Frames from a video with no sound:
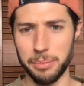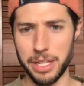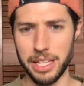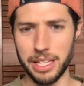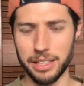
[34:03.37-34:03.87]

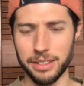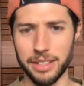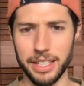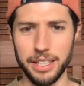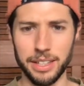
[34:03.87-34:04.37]
me,
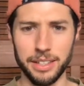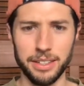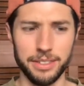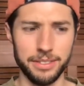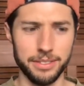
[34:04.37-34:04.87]
then
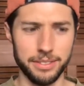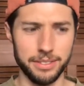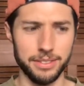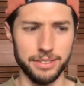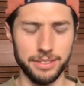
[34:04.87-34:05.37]

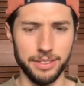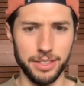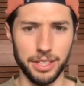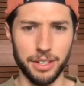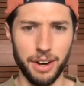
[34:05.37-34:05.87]

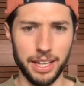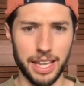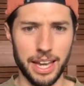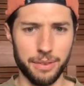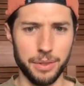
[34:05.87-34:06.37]
I
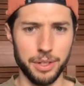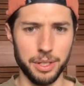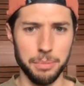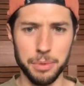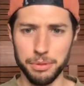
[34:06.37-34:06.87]
can't
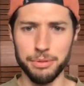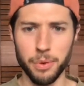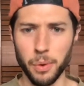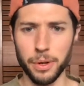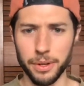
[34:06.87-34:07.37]
really move
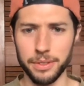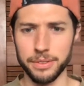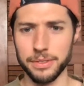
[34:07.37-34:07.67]
forward